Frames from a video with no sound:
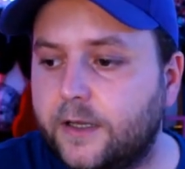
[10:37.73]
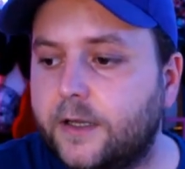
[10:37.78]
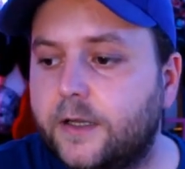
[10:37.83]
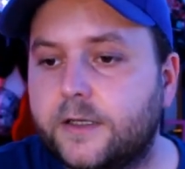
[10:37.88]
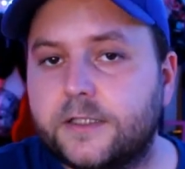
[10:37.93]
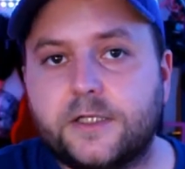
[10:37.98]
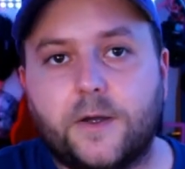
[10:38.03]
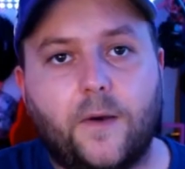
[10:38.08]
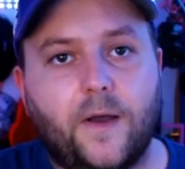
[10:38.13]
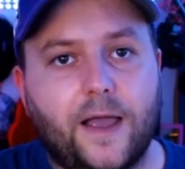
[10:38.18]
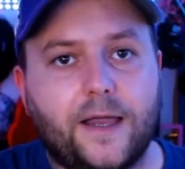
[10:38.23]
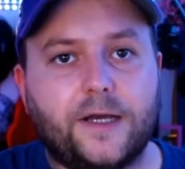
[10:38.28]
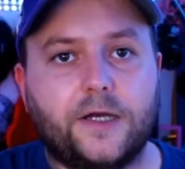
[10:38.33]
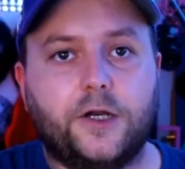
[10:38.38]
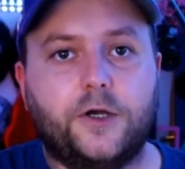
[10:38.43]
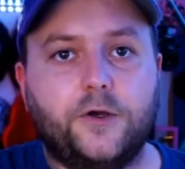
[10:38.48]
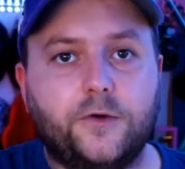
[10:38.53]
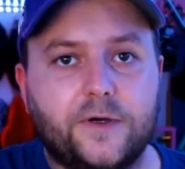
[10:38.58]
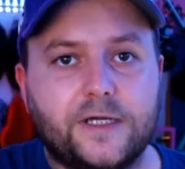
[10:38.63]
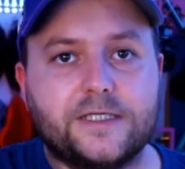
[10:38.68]
So I added a
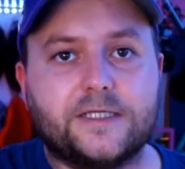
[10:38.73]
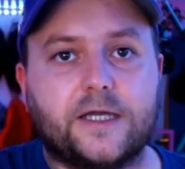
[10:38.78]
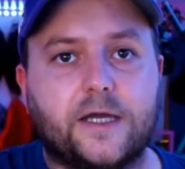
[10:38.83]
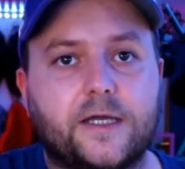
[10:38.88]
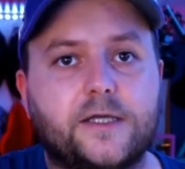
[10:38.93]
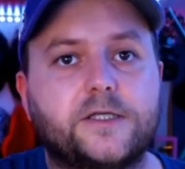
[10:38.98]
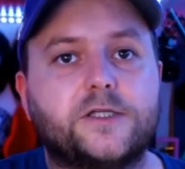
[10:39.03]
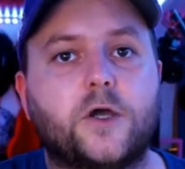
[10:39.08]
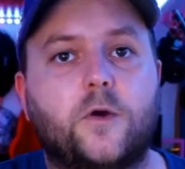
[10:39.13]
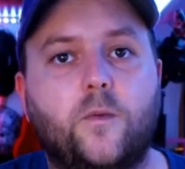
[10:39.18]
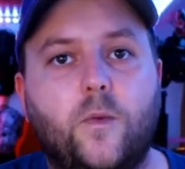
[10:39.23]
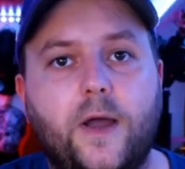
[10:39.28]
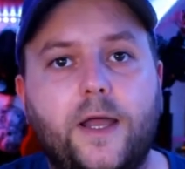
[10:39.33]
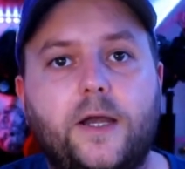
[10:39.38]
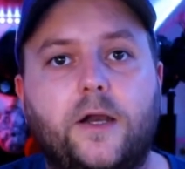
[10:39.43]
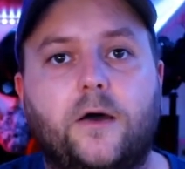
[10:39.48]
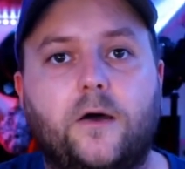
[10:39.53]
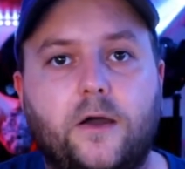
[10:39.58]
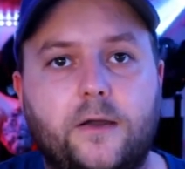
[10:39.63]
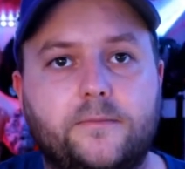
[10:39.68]
noise gate, so when
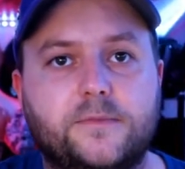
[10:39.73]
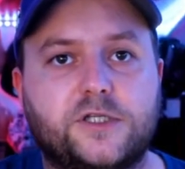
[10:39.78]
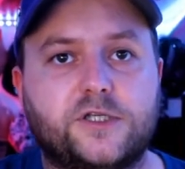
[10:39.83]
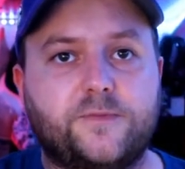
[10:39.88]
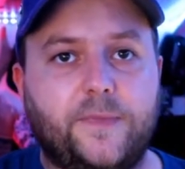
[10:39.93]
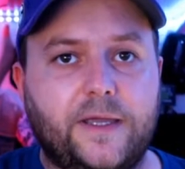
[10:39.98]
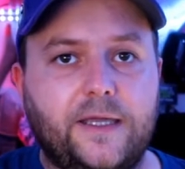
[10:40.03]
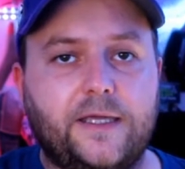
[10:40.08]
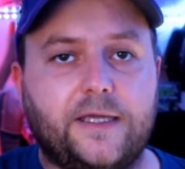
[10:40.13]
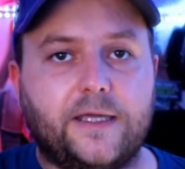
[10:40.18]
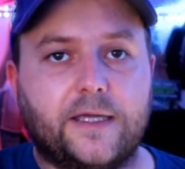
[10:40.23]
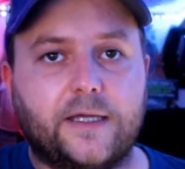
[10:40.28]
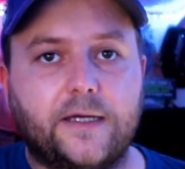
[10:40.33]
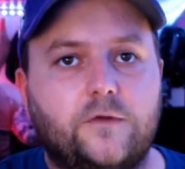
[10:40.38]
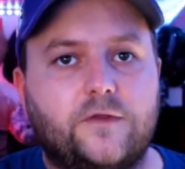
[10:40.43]
I'm speaking,